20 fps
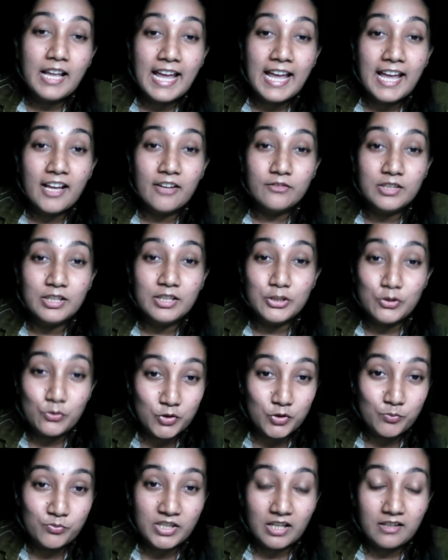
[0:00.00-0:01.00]
have the
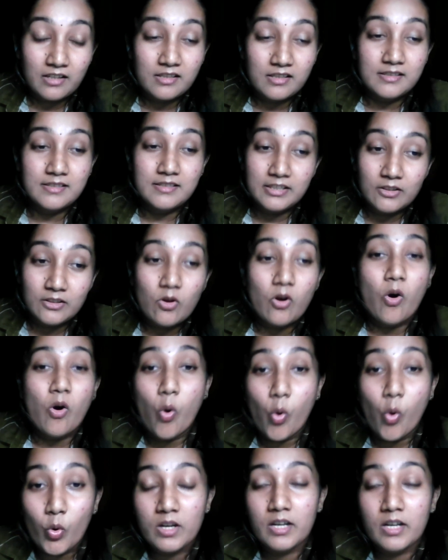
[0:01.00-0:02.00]
YouTube channels in your
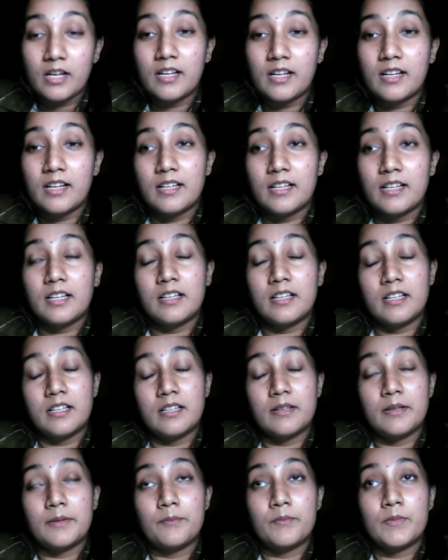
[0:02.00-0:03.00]
own
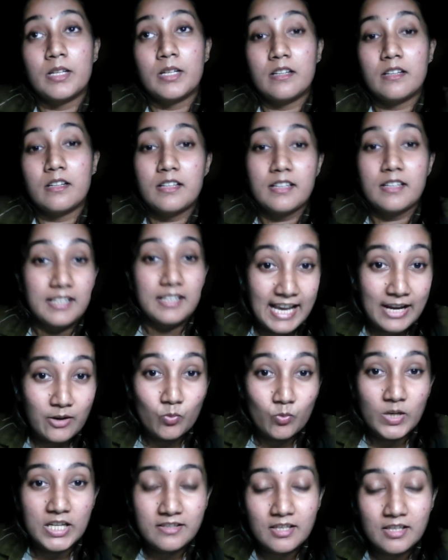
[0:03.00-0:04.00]

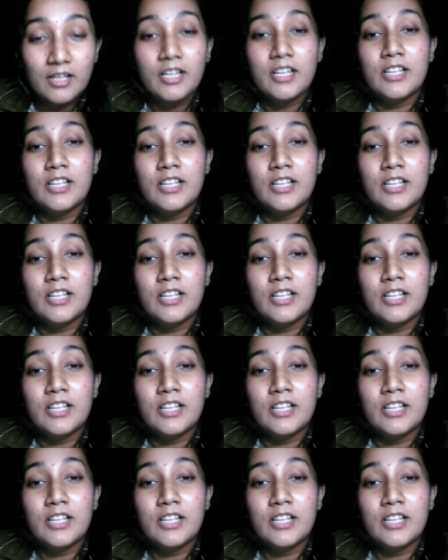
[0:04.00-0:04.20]
language.